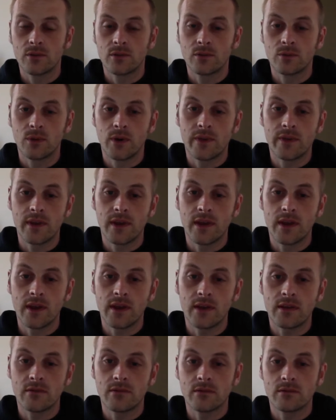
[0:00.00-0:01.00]
when
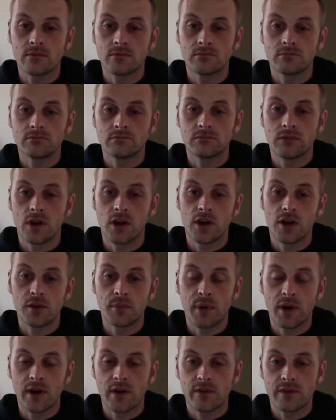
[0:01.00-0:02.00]
they heard
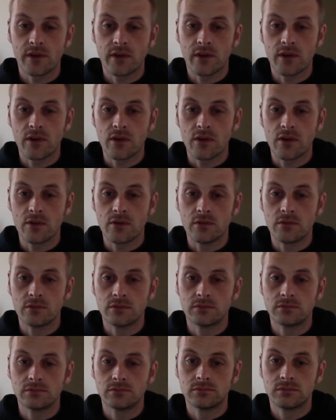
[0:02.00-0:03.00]
about the Google
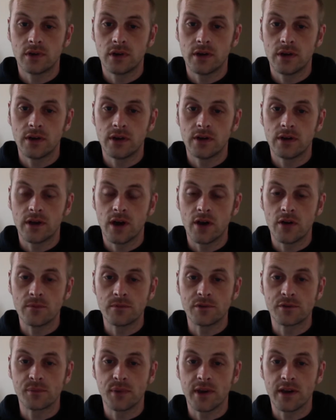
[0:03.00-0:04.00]

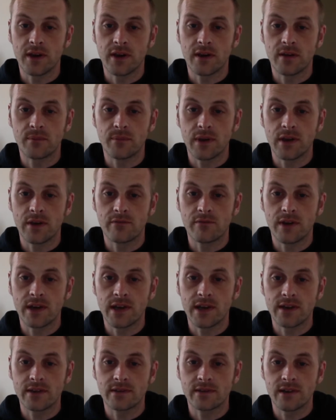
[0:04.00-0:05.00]
Home speaker being
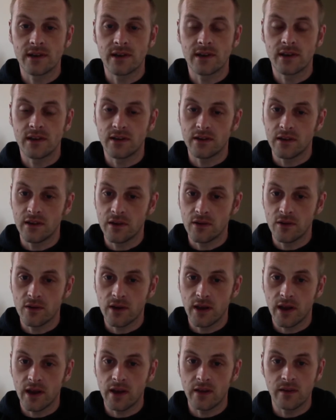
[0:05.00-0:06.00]
released in the
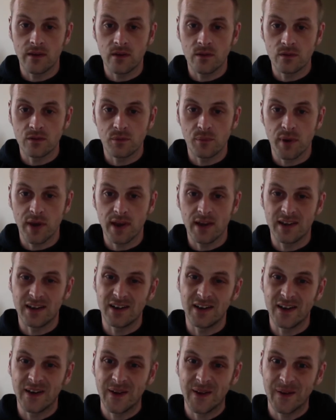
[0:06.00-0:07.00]
UK, there was a bit
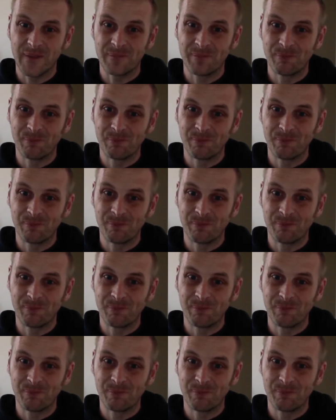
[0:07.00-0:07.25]
like,